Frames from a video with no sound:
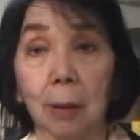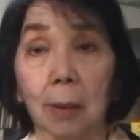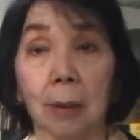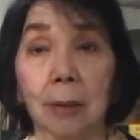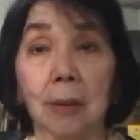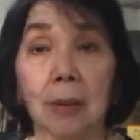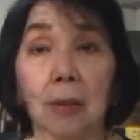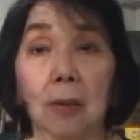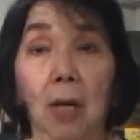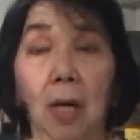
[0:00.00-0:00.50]

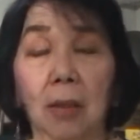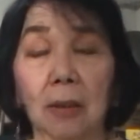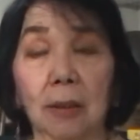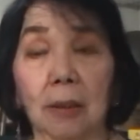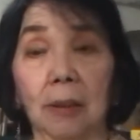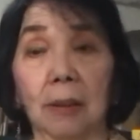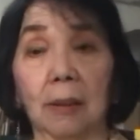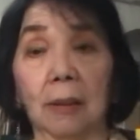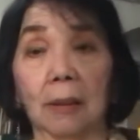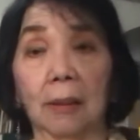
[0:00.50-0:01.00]
the
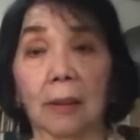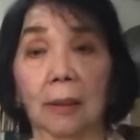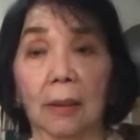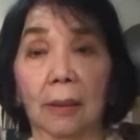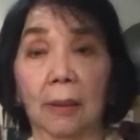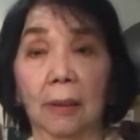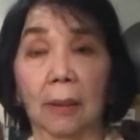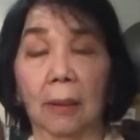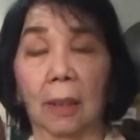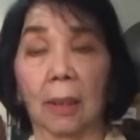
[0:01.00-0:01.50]
doctors,
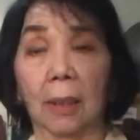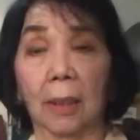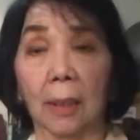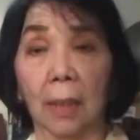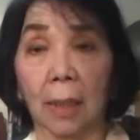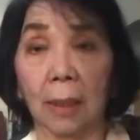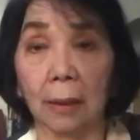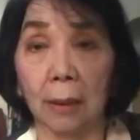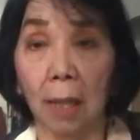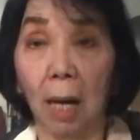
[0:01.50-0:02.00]

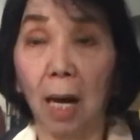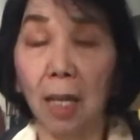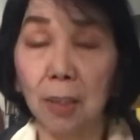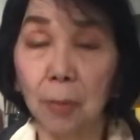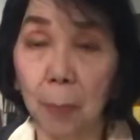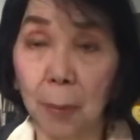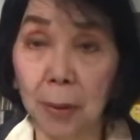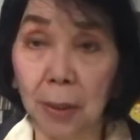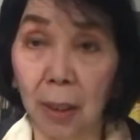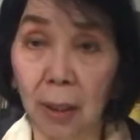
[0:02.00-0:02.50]
the
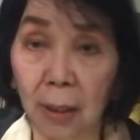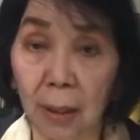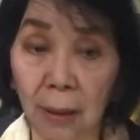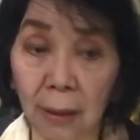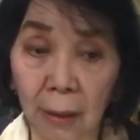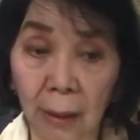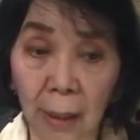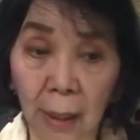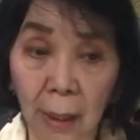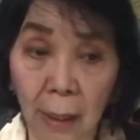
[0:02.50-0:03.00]
hospital
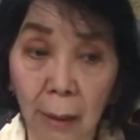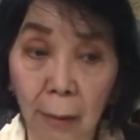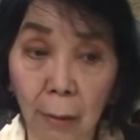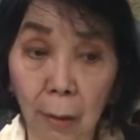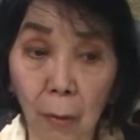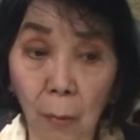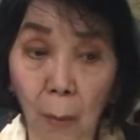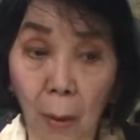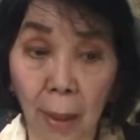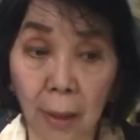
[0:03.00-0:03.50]

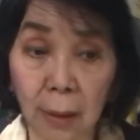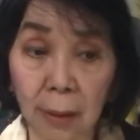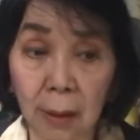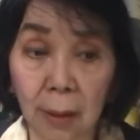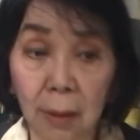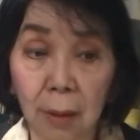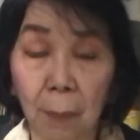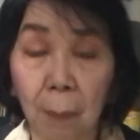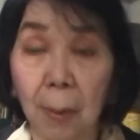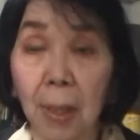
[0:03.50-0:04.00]
requires
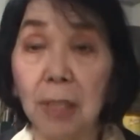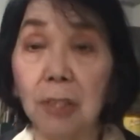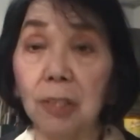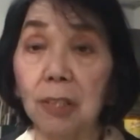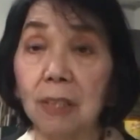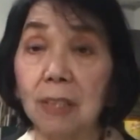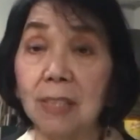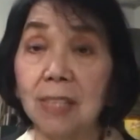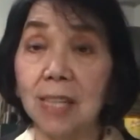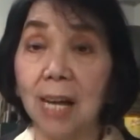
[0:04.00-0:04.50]
that the
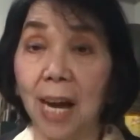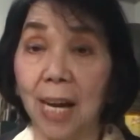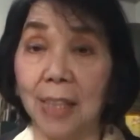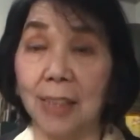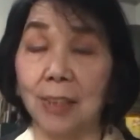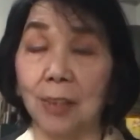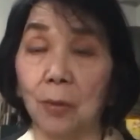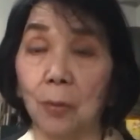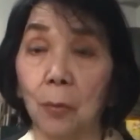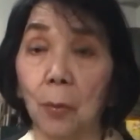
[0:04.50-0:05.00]
patient sign
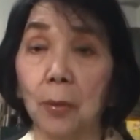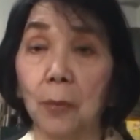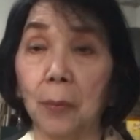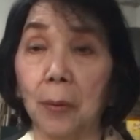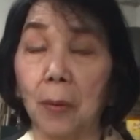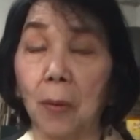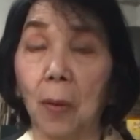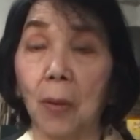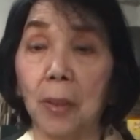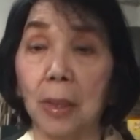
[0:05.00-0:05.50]
what we
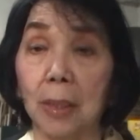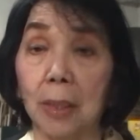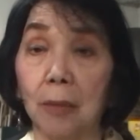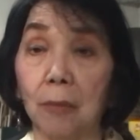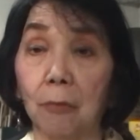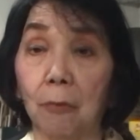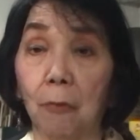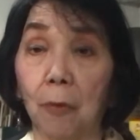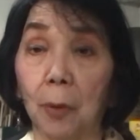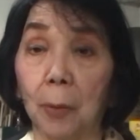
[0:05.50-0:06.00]
call an
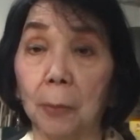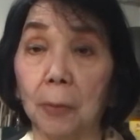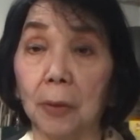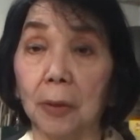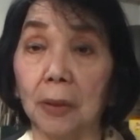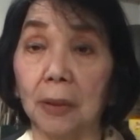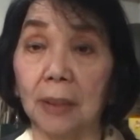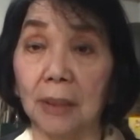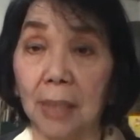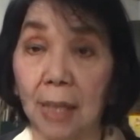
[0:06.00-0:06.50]
informed
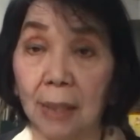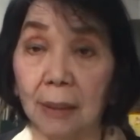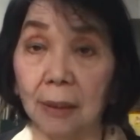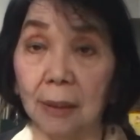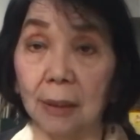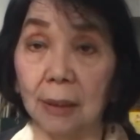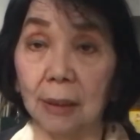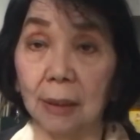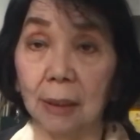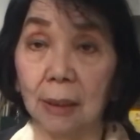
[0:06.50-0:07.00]

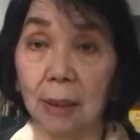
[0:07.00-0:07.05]
consent.